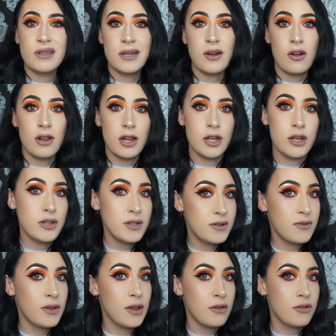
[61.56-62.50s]
really all I
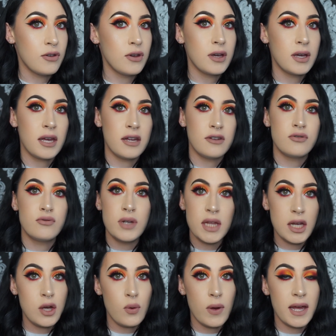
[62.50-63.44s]
used for this look. It's
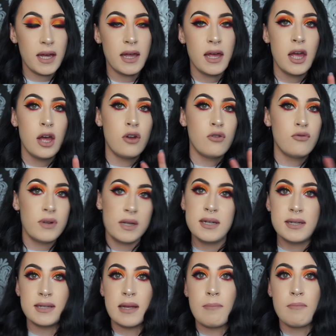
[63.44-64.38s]
really quick,
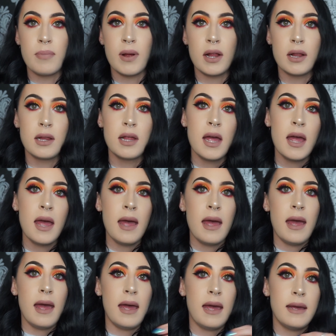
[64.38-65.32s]
really simple.
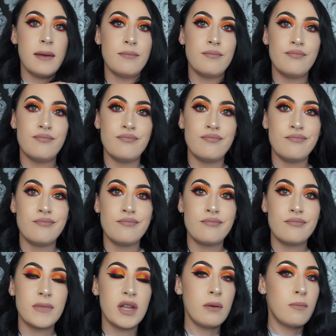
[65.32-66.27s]

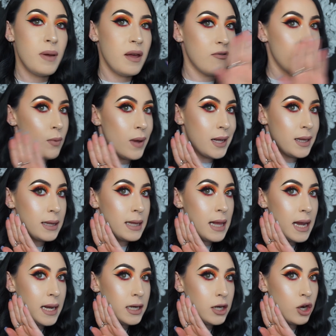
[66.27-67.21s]
Bit of a winged
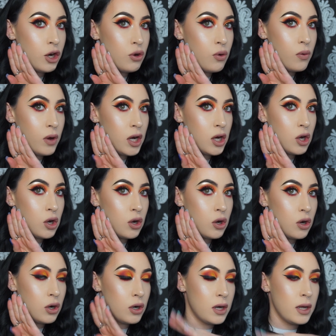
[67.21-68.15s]
liner going
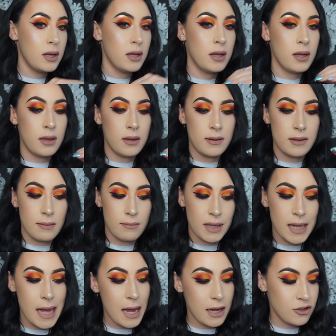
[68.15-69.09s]
on. Some
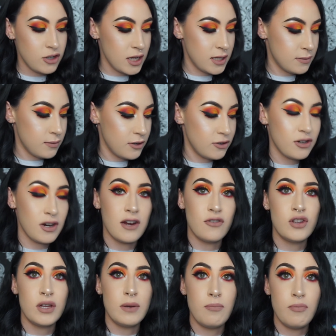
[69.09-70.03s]
lashes, which are
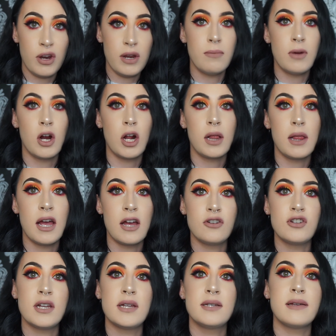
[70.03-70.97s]
actually Primark
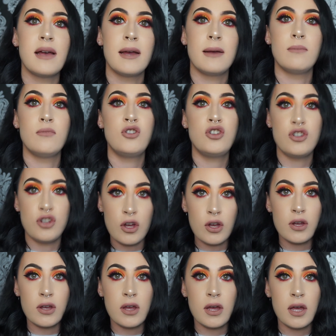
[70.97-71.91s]
lashes. I am
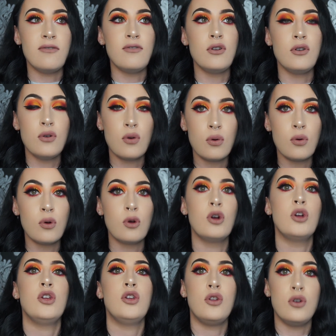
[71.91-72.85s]
shook. If you know
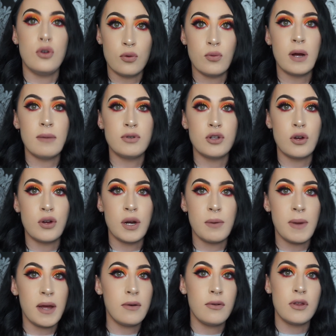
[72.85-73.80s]
what I'm talking
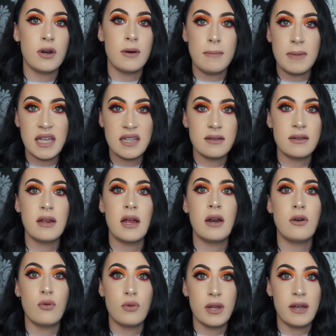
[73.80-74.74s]
about. They're amazing
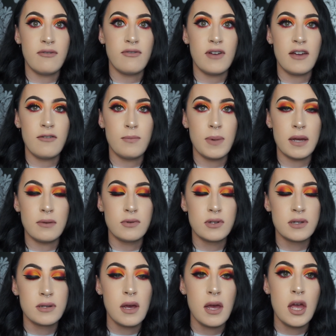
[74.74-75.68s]
at only
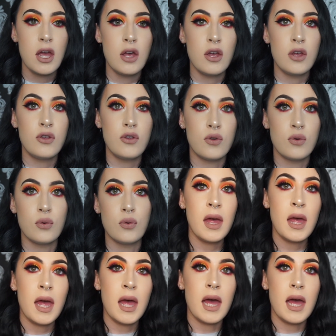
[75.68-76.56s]
£5. So